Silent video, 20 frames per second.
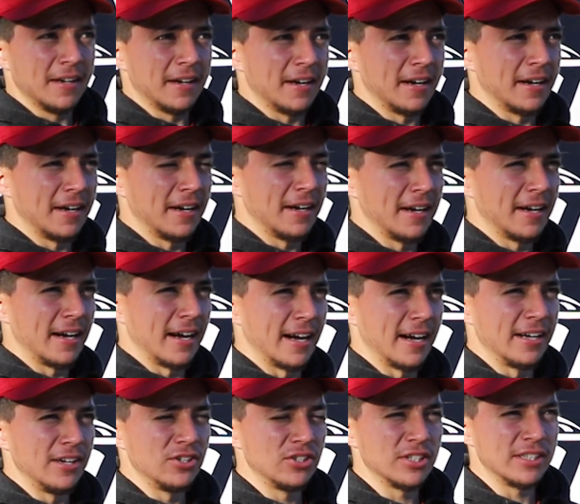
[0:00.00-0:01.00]

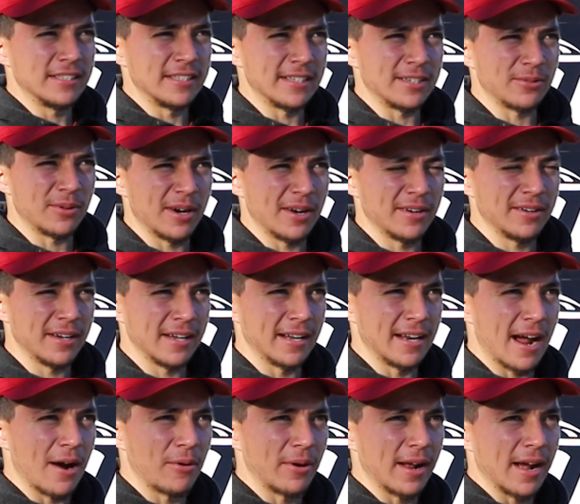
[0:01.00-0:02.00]
I usually take around
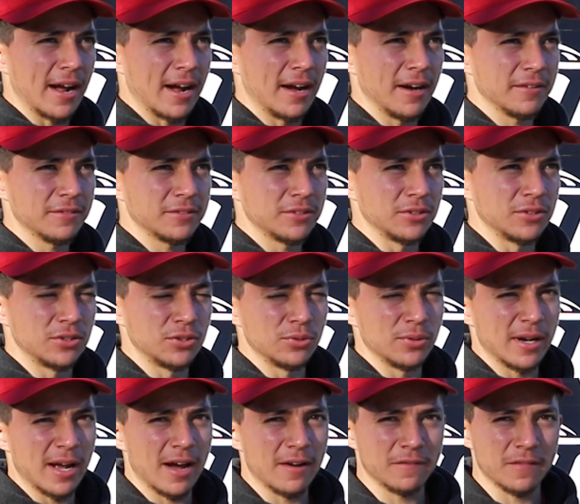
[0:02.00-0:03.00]
an hour and a half to
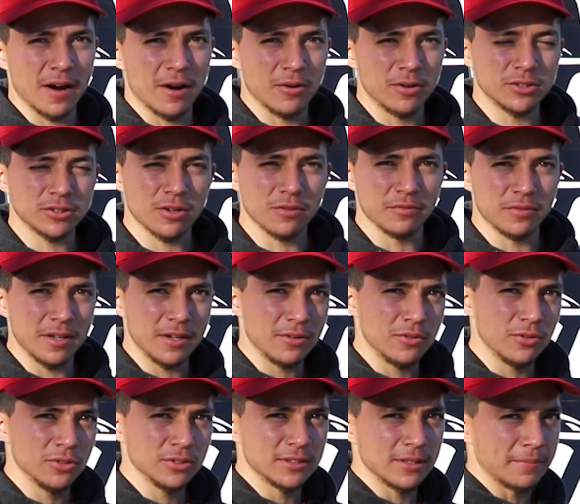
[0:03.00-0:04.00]
2.5 hours on
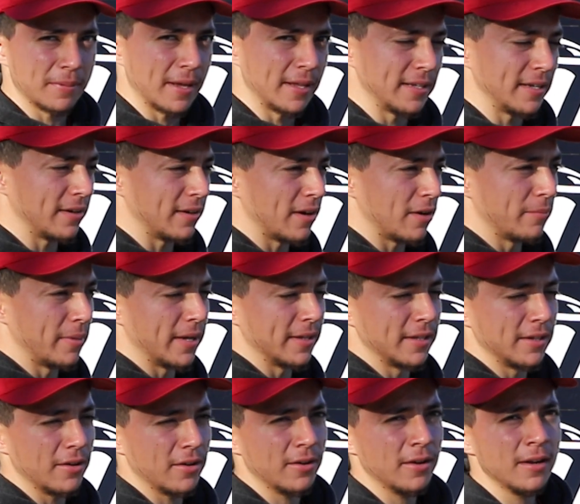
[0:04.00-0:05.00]
vehicles, depending on how
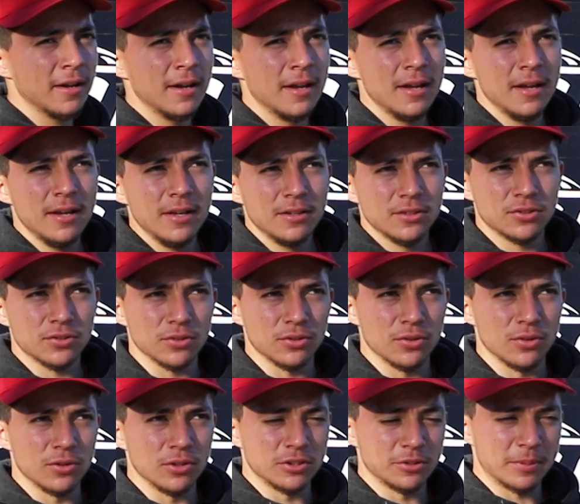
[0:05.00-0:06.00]
bad they are.
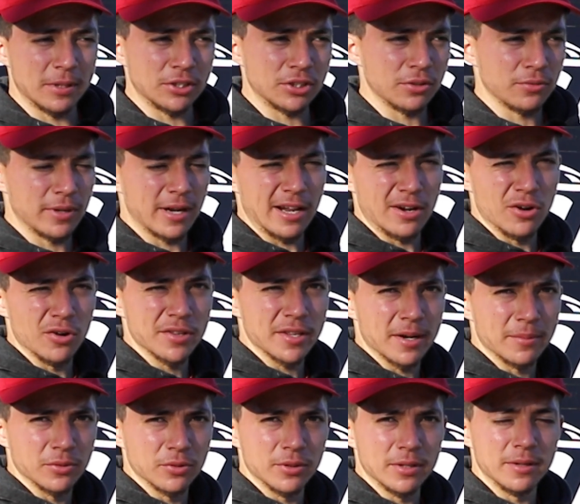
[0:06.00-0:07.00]
So especially when I know
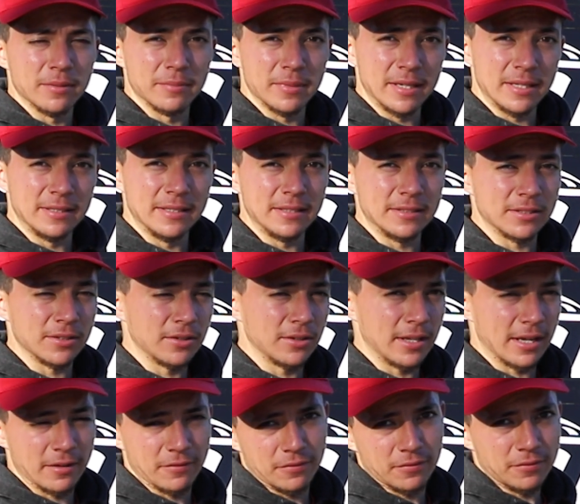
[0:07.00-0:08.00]
that I'm doing a mini detail,
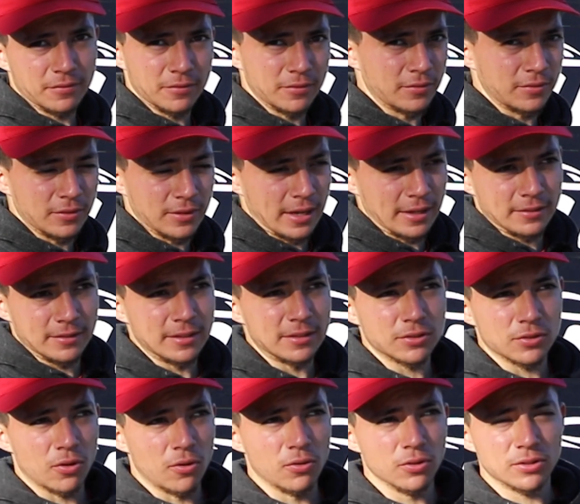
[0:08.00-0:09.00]
like
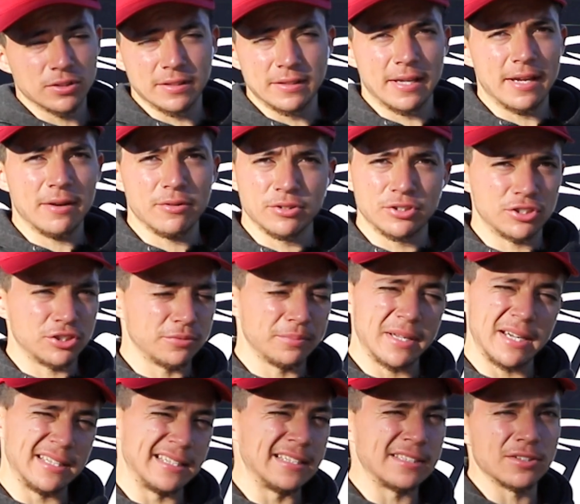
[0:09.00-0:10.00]
this whole today was just
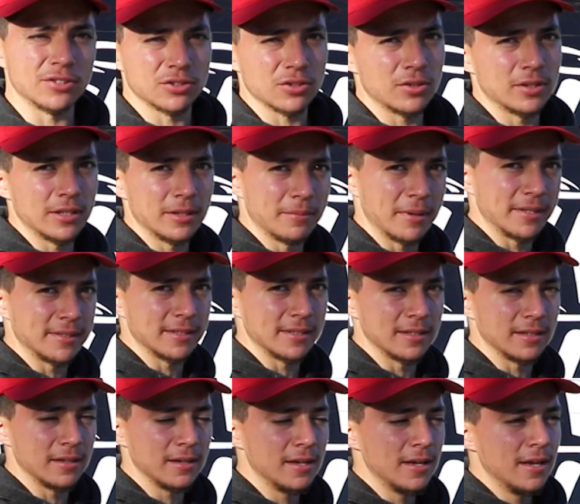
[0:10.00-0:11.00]
mini details only,
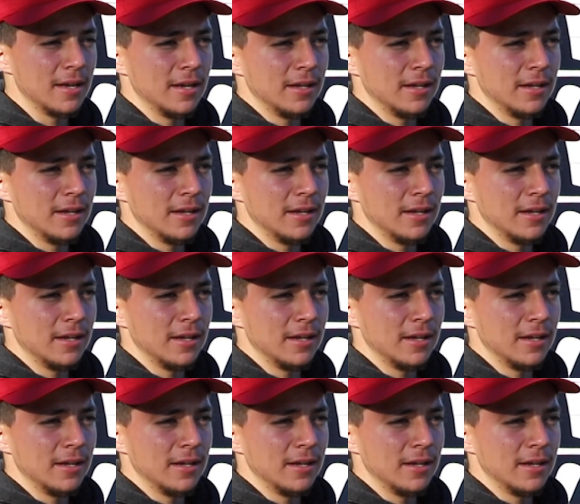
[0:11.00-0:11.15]
basically.